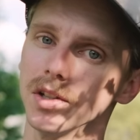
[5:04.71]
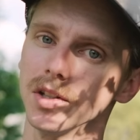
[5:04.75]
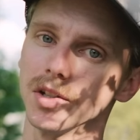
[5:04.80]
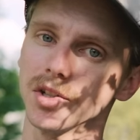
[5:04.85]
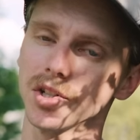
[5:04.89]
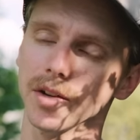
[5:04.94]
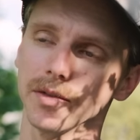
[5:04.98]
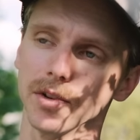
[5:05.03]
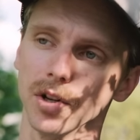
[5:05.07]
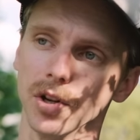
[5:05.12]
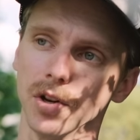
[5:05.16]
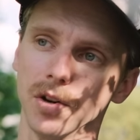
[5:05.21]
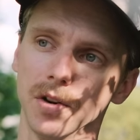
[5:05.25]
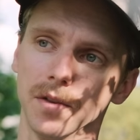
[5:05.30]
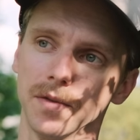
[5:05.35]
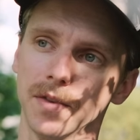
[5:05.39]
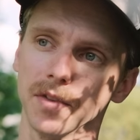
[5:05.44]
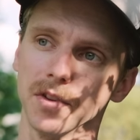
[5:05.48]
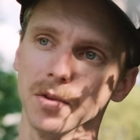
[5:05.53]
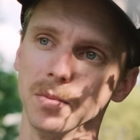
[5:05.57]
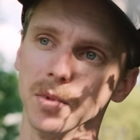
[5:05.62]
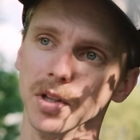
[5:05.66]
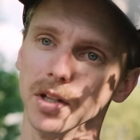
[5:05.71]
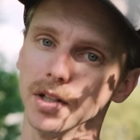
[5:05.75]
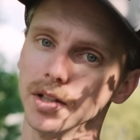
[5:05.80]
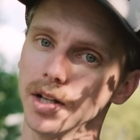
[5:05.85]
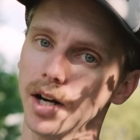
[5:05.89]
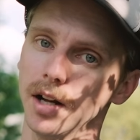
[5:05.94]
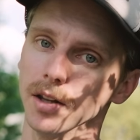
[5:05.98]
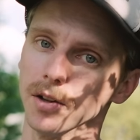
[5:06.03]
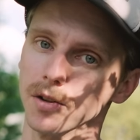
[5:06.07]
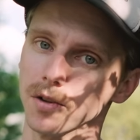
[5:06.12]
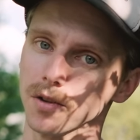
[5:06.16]
the $750 million,
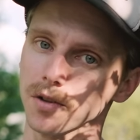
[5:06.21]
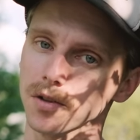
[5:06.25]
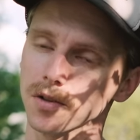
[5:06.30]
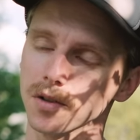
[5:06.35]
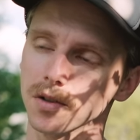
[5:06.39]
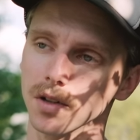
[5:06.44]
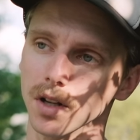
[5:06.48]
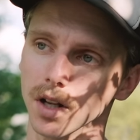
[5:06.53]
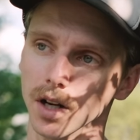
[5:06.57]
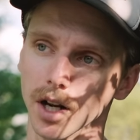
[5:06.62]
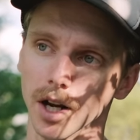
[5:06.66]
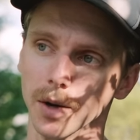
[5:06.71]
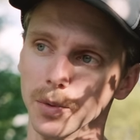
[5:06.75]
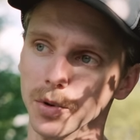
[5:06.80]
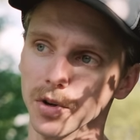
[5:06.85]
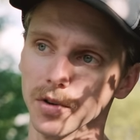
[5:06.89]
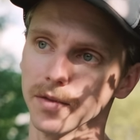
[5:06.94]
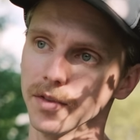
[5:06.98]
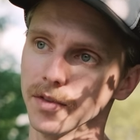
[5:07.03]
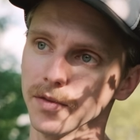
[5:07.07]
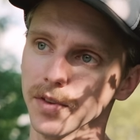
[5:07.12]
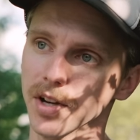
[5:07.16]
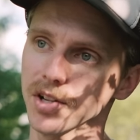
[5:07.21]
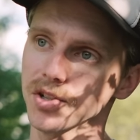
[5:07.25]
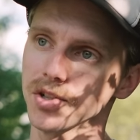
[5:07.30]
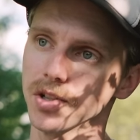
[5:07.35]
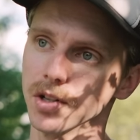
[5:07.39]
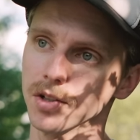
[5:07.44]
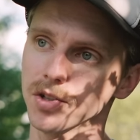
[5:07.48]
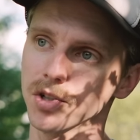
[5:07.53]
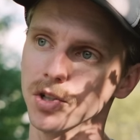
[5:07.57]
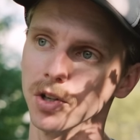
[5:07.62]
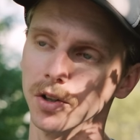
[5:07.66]
and I would have
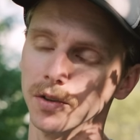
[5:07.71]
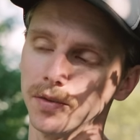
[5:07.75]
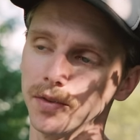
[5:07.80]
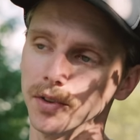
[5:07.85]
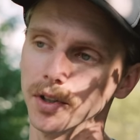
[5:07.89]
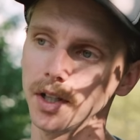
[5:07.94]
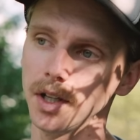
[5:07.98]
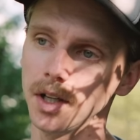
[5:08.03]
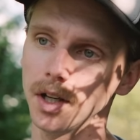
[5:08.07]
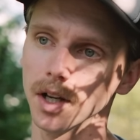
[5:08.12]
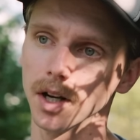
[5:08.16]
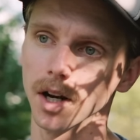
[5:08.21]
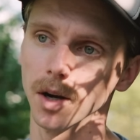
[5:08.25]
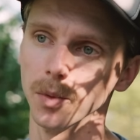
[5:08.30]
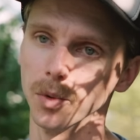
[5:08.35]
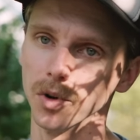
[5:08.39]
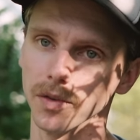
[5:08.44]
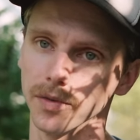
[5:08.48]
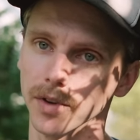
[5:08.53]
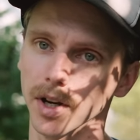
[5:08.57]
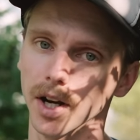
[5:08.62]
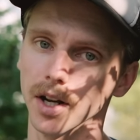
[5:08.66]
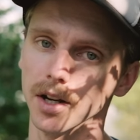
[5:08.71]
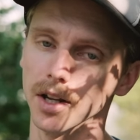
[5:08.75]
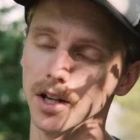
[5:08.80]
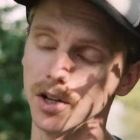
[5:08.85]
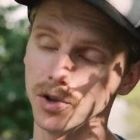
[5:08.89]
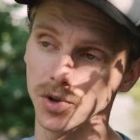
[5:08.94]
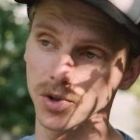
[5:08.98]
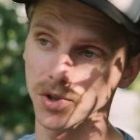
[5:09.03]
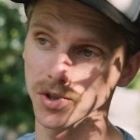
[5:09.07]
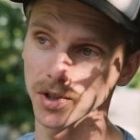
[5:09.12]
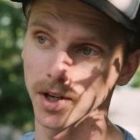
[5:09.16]
invested it skillfully, and I would have got
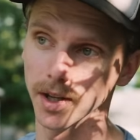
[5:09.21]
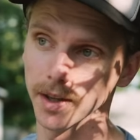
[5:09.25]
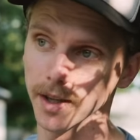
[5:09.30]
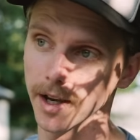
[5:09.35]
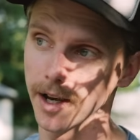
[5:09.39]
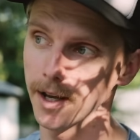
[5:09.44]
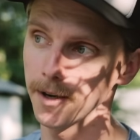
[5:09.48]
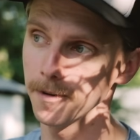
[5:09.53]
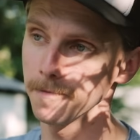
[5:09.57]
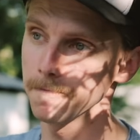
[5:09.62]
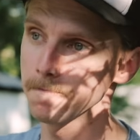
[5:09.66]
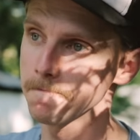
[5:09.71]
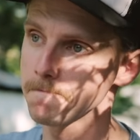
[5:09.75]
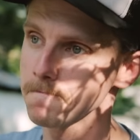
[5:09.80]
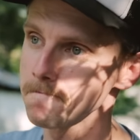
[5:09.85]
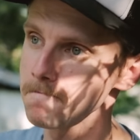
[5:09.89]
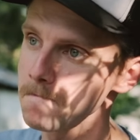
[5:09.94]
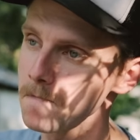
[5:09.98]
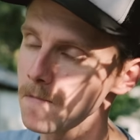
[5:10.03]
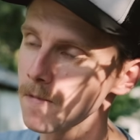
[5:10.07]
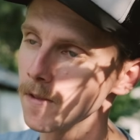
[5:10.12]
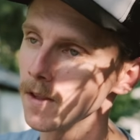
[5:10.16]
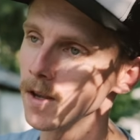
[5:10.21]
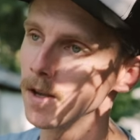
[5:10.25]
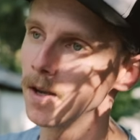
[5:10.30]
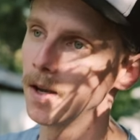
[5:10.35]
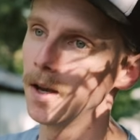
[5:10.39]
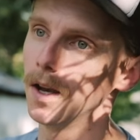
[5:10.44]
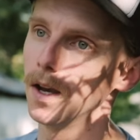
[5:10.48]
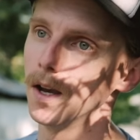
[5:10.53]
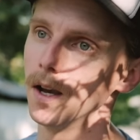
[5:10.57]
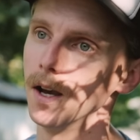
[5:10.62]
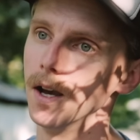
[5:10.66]
interest on that.
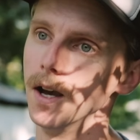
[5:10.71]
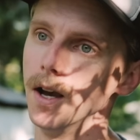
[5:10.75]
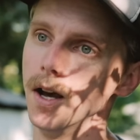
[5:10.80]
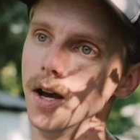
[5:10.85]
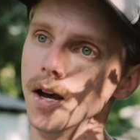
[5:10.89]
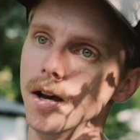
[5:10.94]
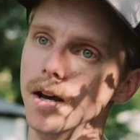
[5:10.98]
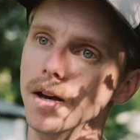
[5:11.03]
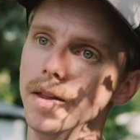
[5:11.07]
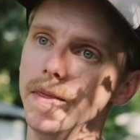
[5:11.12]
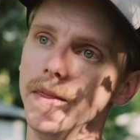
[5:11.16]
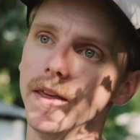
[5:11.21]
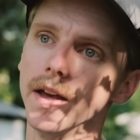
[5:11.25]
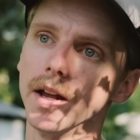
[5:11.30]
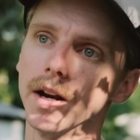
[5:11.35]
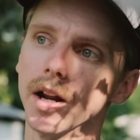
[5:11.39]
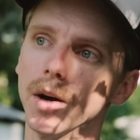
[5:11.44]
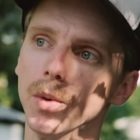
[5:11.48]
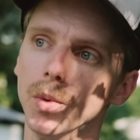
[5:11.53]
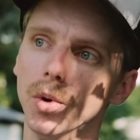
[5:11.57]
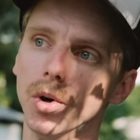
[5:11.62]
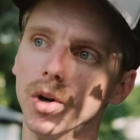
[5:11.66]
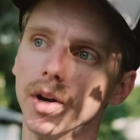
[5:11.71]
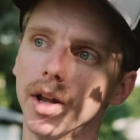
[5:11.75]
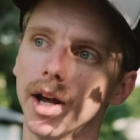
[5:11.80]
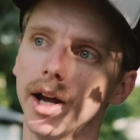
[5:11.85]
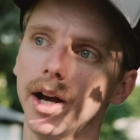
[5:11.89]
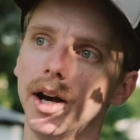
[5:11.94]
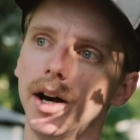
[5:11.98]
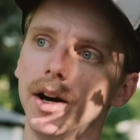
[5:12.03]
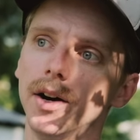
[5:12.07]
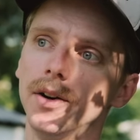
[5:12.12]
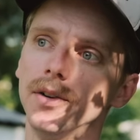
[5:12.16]
And then I would
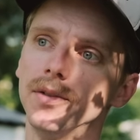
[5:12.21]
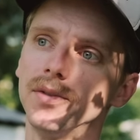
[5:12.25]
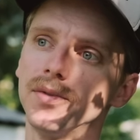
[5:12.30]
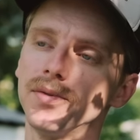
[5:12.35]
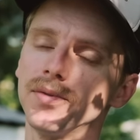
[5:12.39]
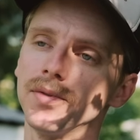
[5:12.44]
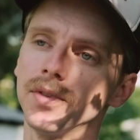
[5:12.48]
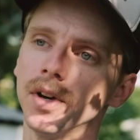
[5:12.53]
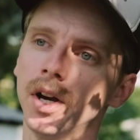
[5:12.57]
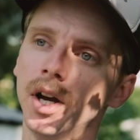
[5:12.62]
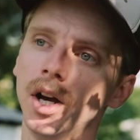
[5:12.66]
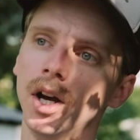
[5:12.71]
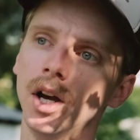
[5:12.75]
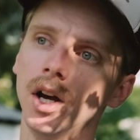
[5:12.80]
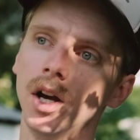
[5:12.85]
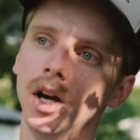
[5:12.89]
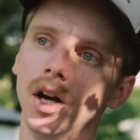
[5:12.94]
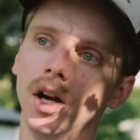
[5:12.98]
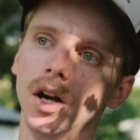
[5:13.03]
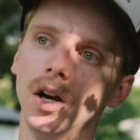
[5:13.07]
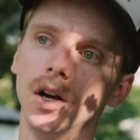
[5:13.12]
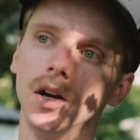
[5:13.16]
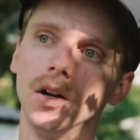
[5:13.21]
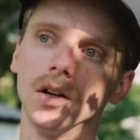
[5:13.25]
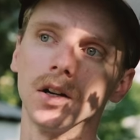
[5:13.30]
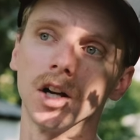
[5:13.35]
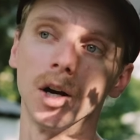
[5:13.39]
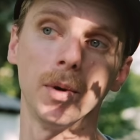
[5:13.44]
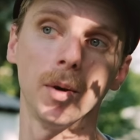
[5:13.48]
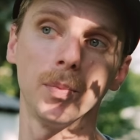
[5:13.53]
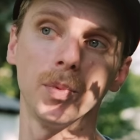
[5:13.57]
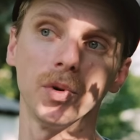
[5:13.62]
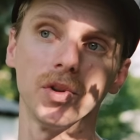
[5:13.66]
have
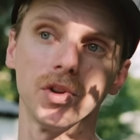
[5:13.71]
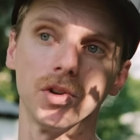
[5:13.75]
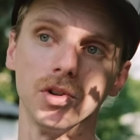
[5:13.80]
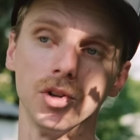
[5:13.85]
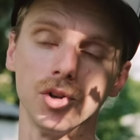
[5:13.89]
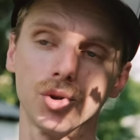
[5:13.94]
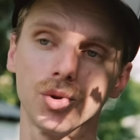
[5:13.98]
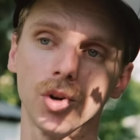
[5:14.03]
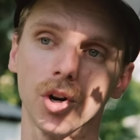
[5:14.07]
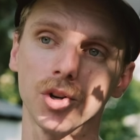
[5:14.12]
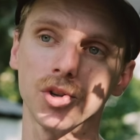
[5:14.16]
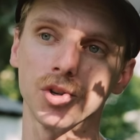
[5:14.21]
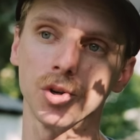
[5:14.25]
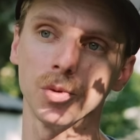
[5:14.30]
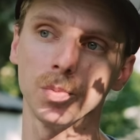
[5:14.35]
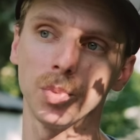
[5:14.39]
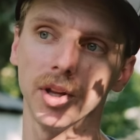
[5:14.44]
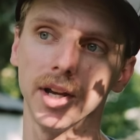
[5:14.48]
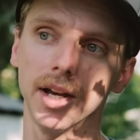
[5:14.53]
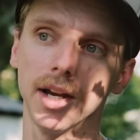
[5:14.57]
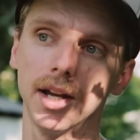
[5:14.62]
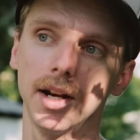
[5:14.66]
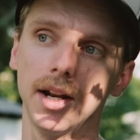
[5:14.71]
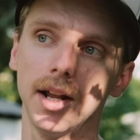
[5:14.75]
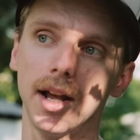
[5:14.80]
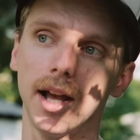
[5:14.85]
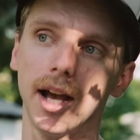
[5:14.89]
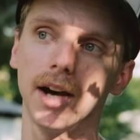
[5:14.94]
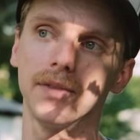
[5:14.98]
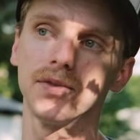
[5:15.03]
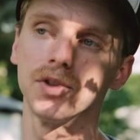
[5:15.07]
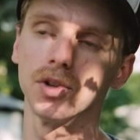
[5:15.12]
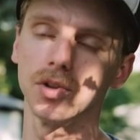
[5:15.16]
come up with a new structured plan
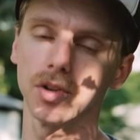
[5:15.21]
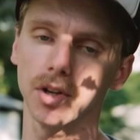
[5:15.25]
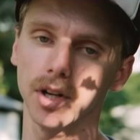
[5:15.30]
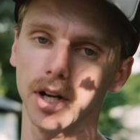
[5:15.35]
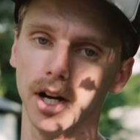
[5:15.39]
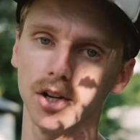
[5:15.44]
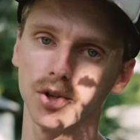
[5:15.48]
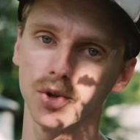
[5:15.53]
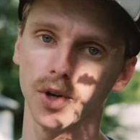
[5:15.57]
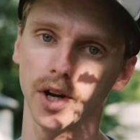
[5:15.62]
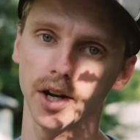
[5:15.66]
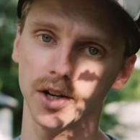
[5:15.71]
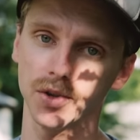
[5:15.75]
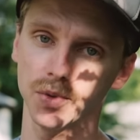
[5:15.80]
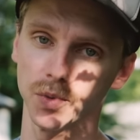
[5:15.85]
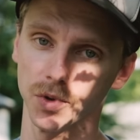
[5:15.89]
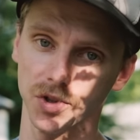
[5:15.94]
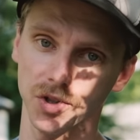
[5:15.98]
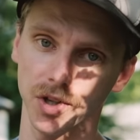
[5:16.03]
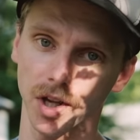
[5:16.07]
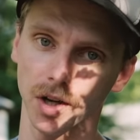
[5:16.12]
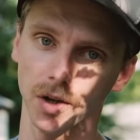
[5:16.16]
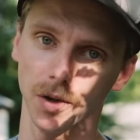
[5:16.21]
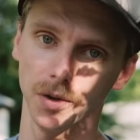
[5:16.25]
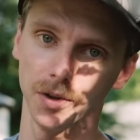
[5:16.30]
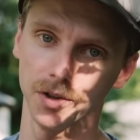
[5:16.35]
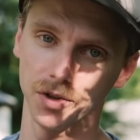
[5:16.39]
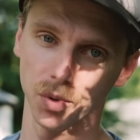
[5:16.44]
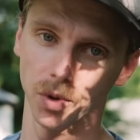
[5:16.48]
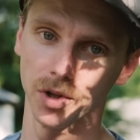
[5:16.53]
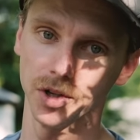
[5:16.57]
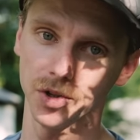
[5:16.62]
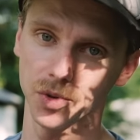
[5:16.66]
after the contracts was settled
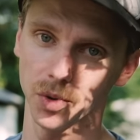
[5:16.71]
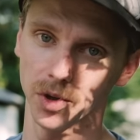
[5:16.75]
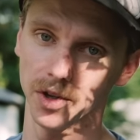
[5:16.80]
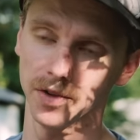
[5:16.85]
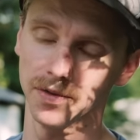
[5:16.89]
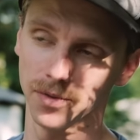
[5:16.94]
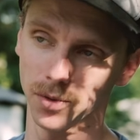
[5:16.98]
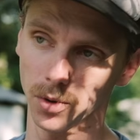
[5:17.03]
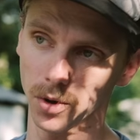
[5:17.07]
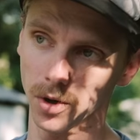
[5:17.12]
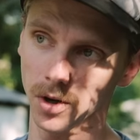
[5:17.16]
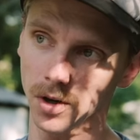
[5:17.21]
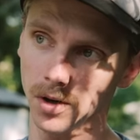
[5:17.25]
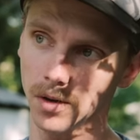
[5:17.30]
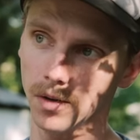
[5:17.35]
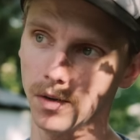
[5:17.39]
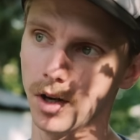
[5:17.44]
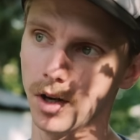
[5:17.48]
in 2024,